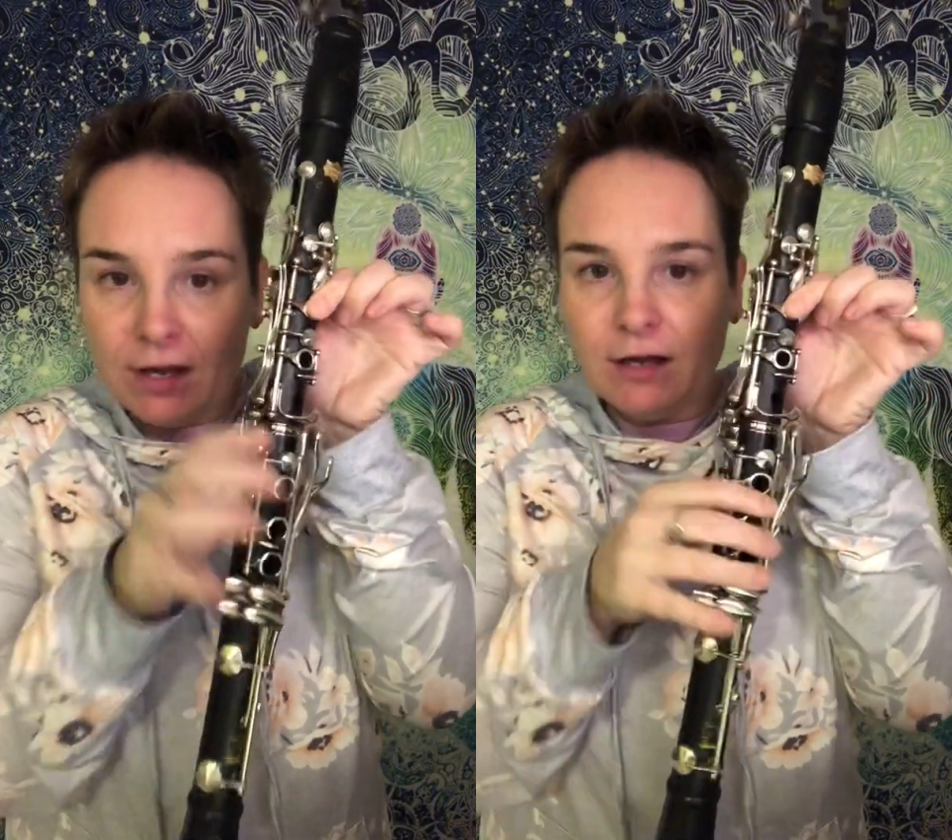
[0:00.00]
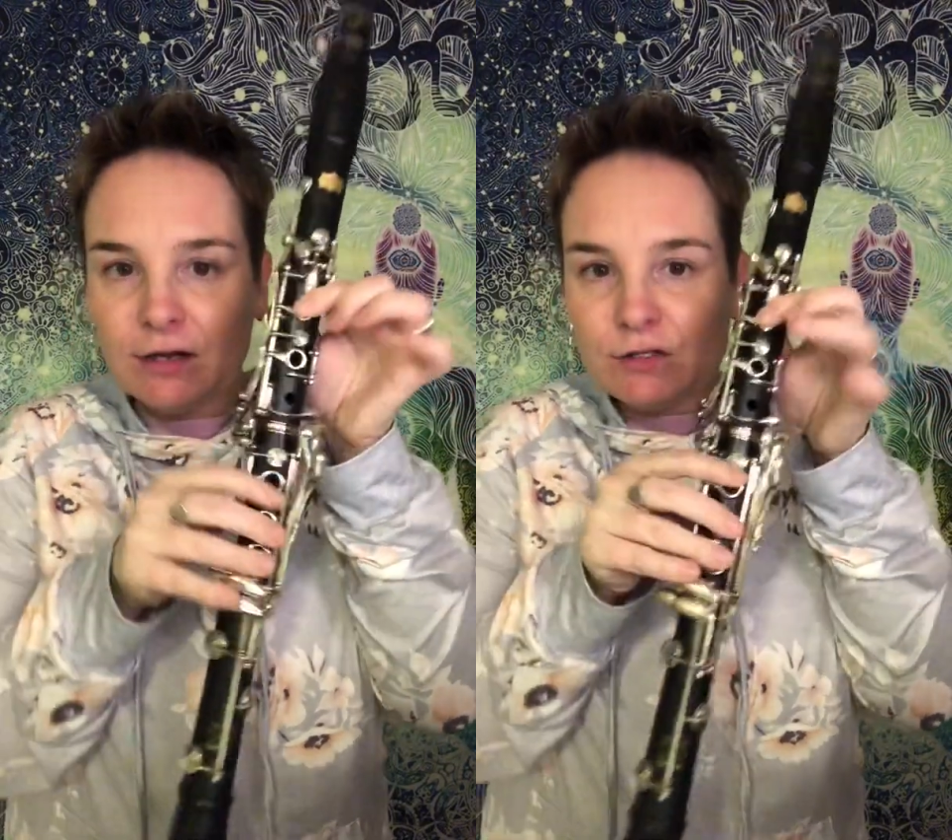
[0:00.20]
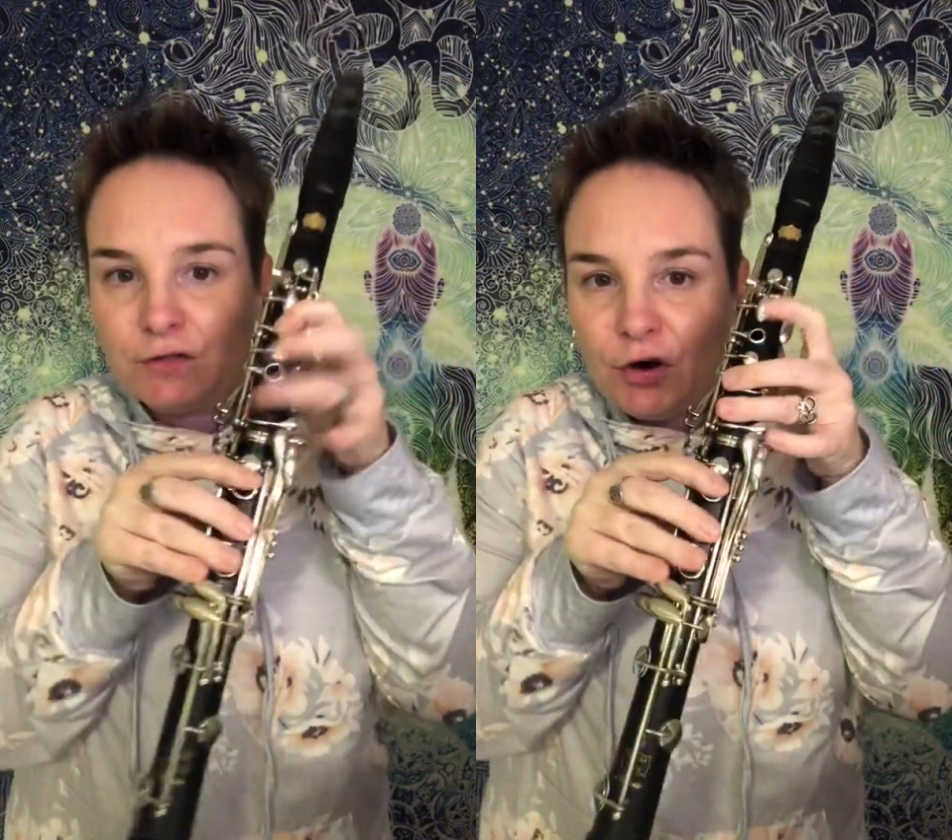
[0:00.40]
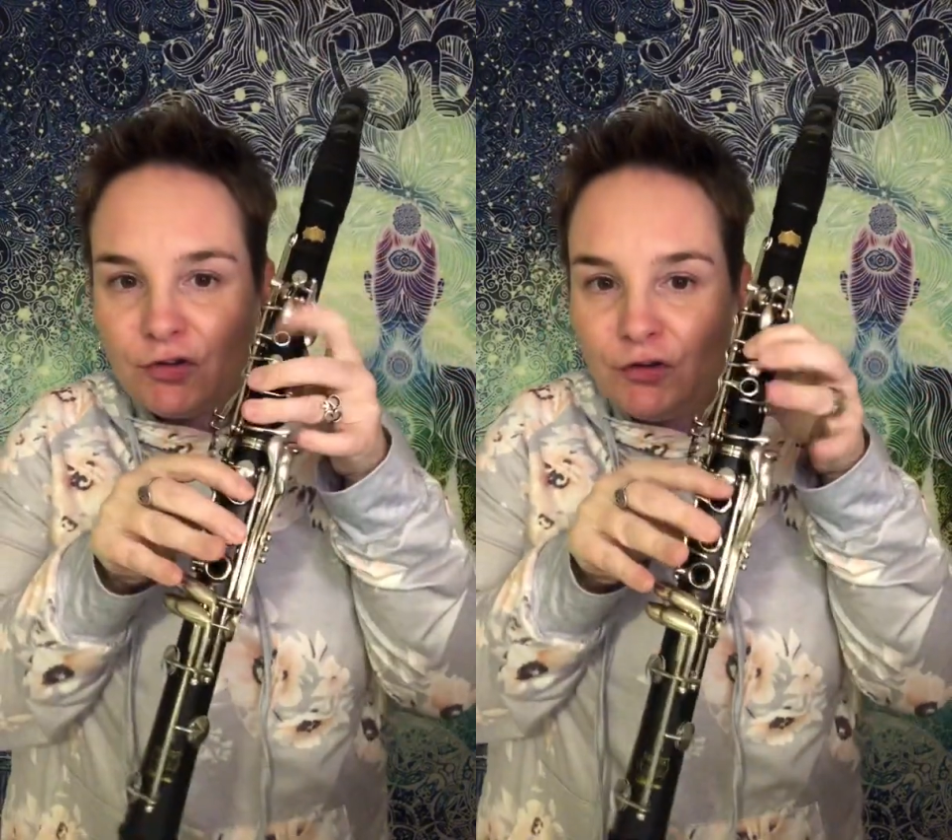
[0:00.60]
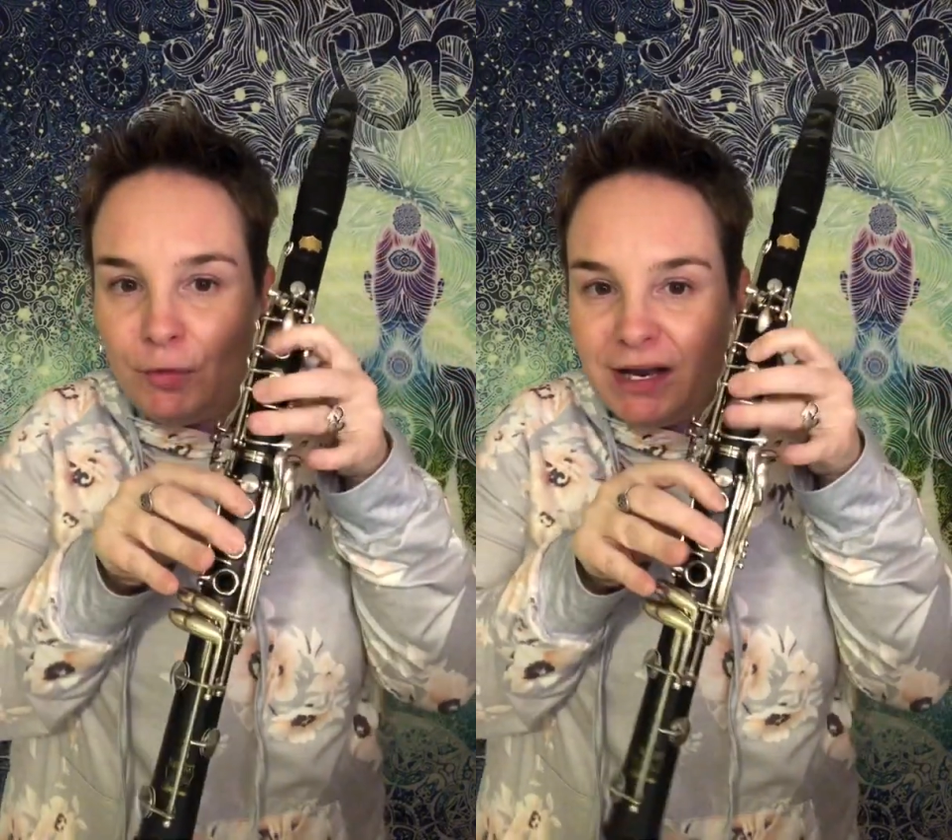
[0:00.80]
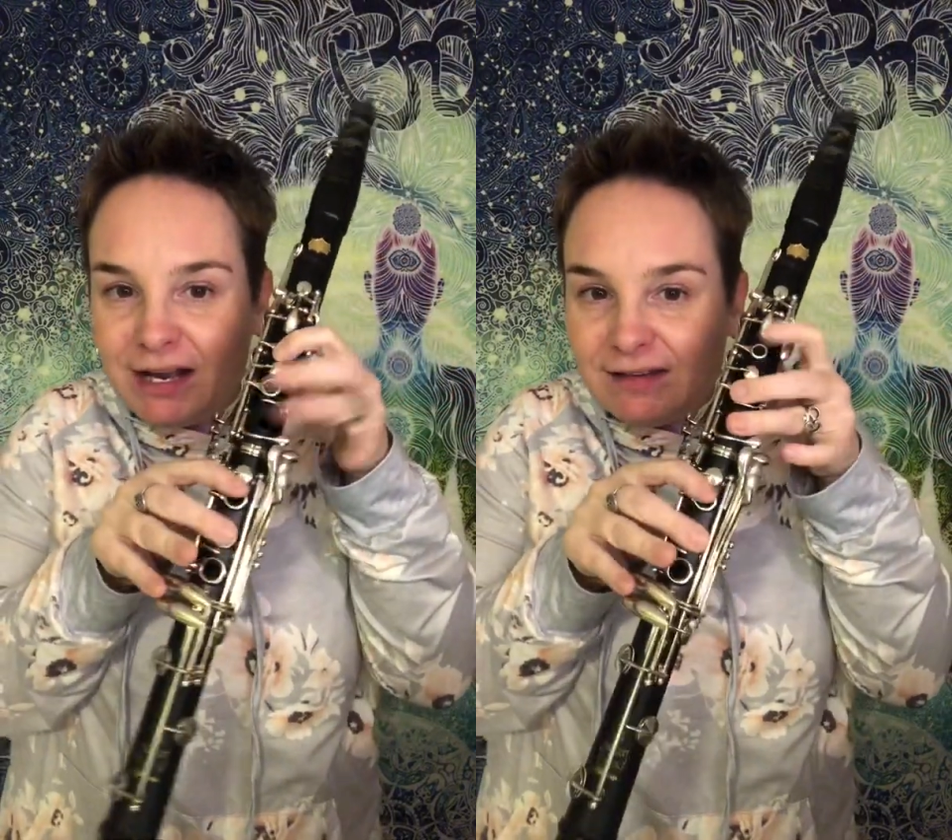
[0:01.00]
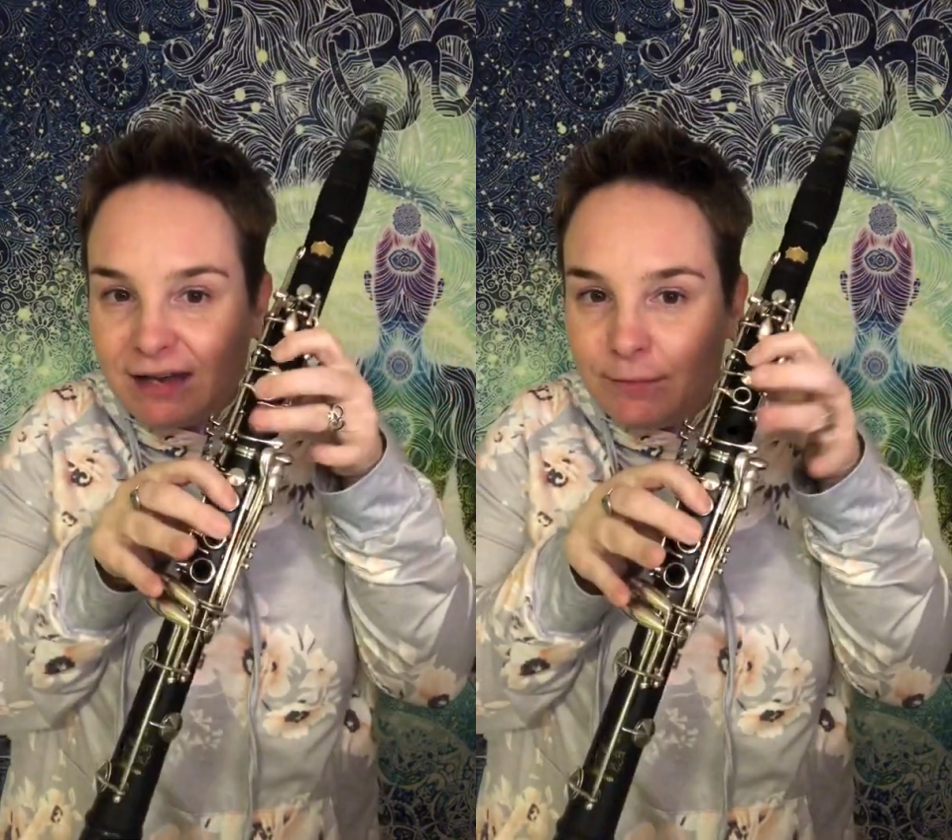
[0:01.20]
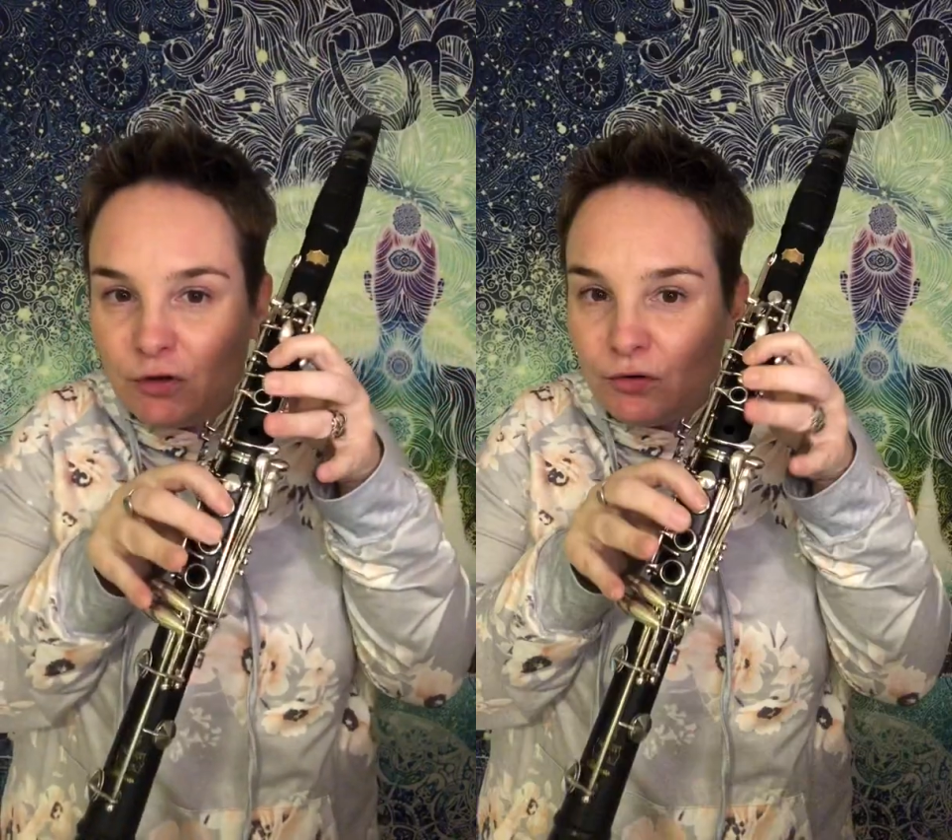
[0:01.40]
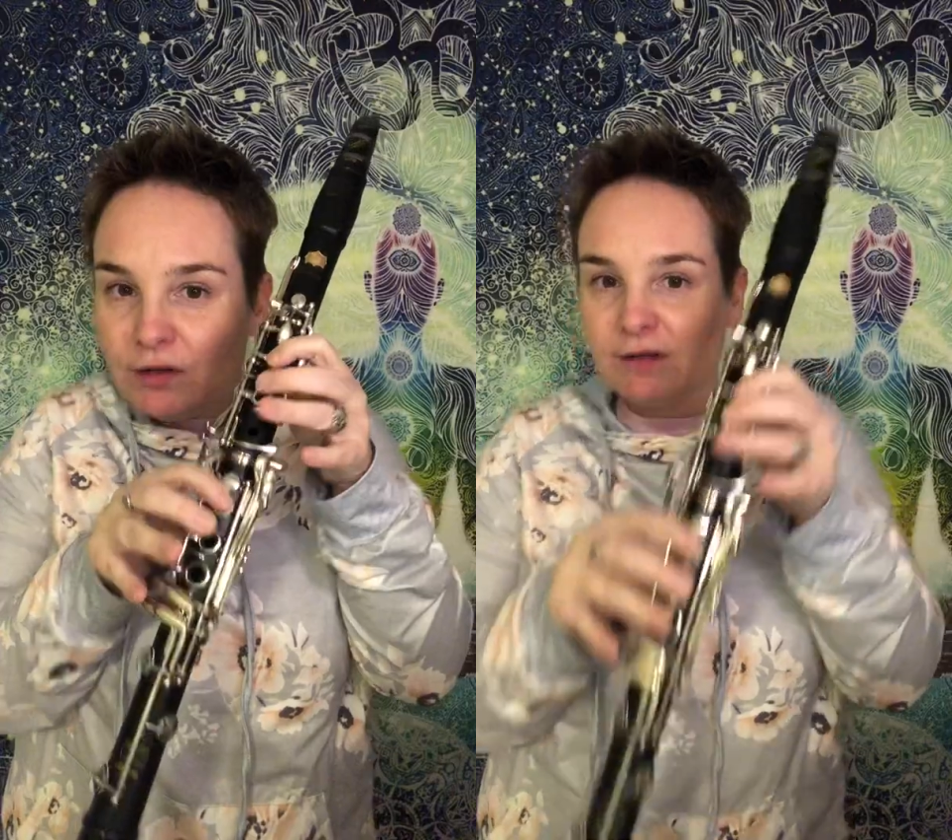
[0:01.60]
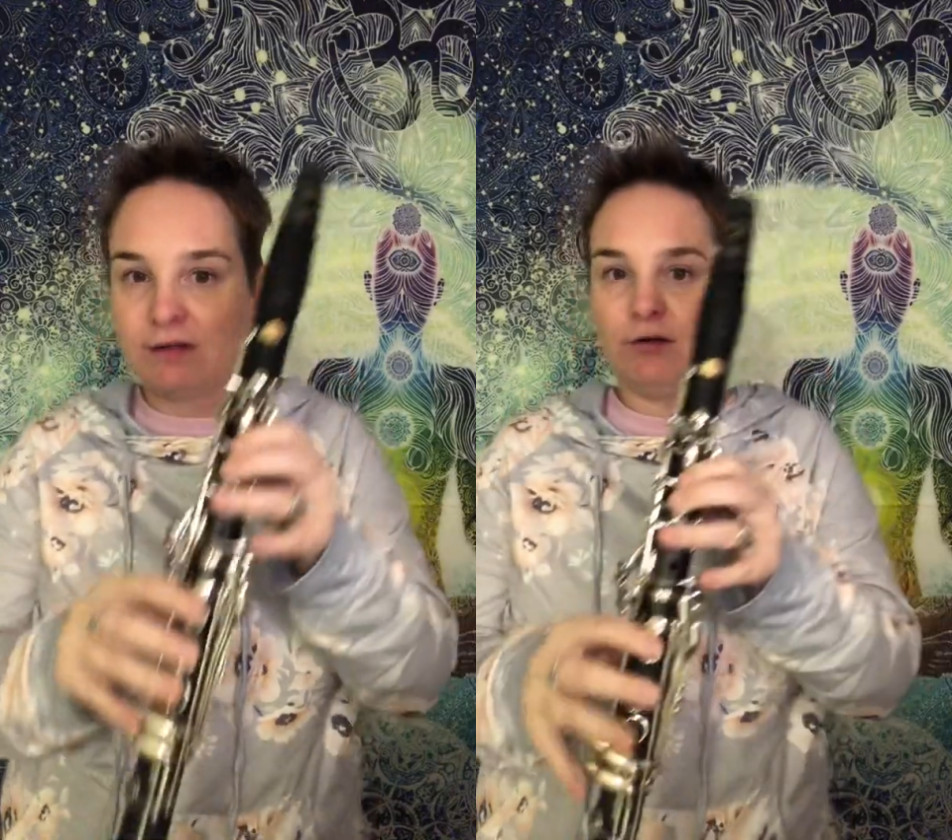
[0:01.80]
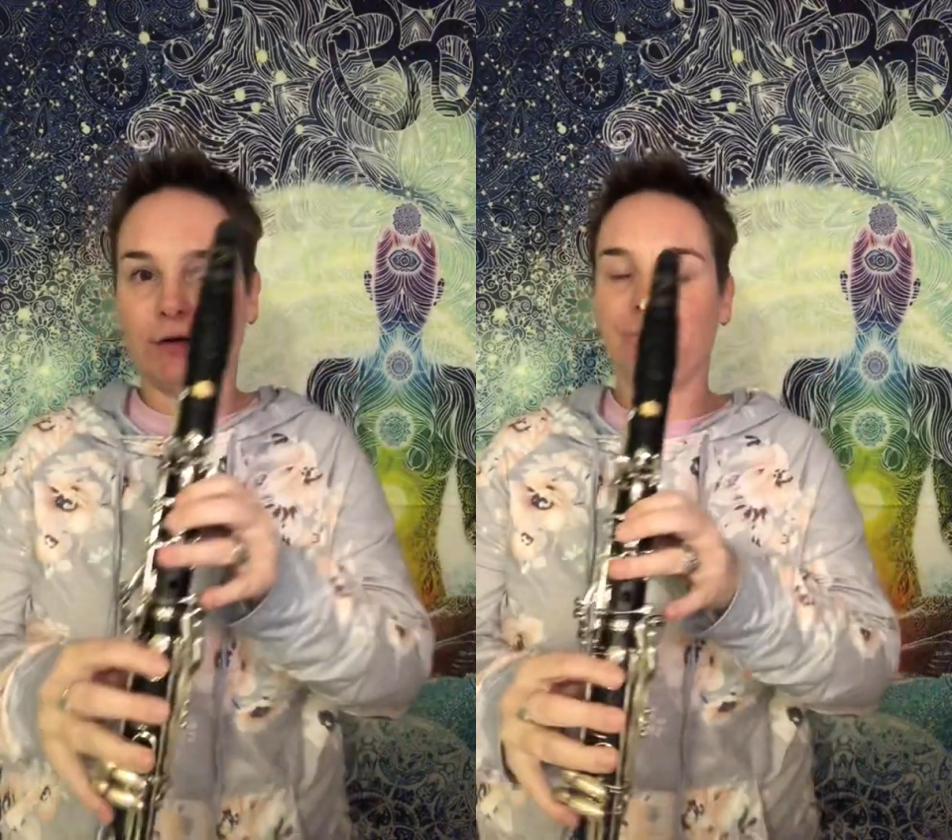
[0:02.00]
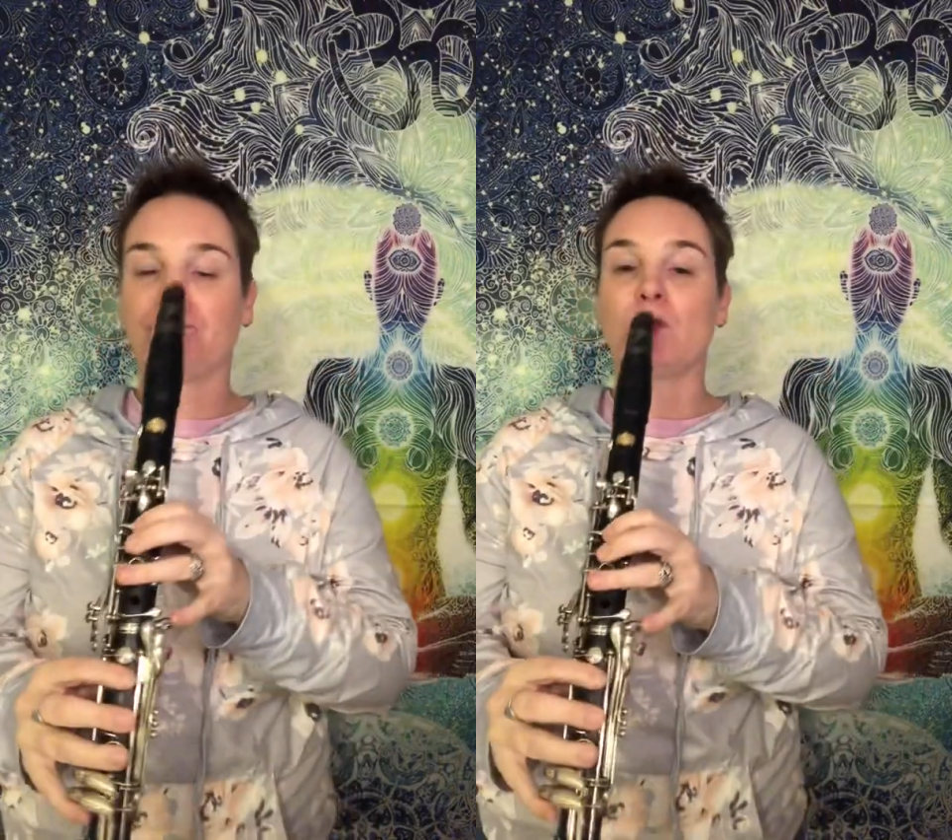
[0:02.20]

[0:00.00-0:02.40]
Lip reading: because of course nobody has time to do this. Look.